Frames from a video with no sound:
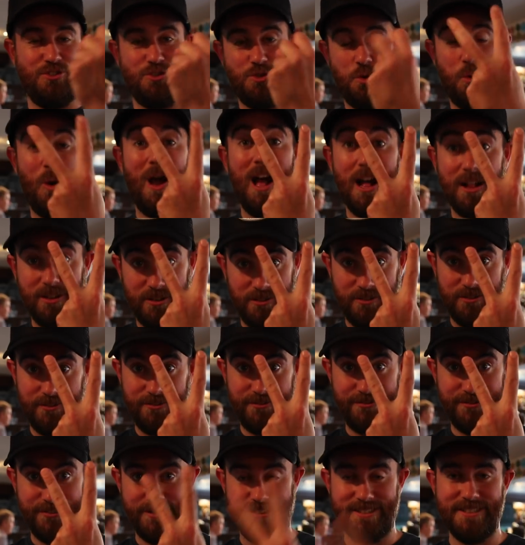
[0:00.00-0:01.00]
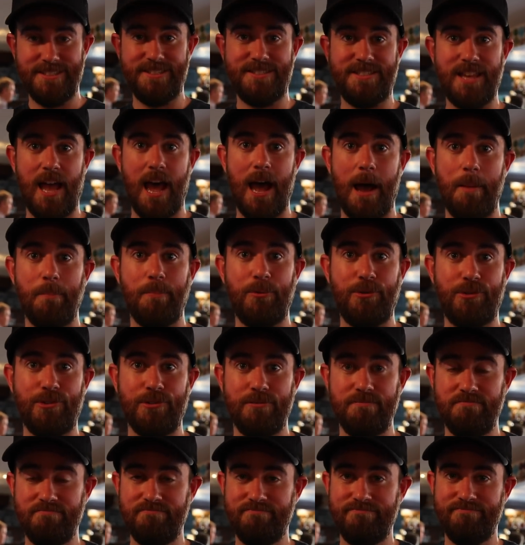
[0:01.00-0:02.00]
12
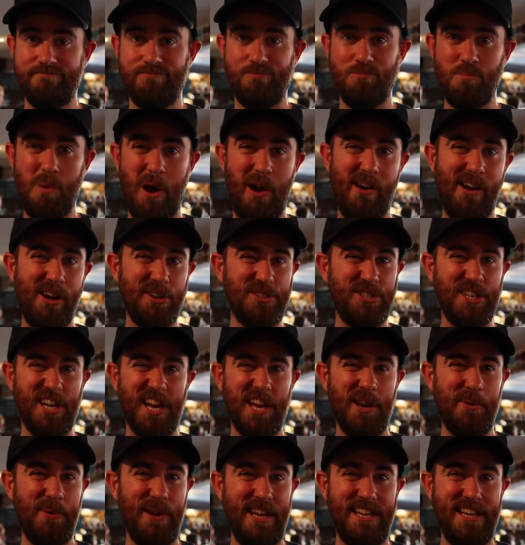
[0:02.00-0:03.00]
taps. Where else are you going to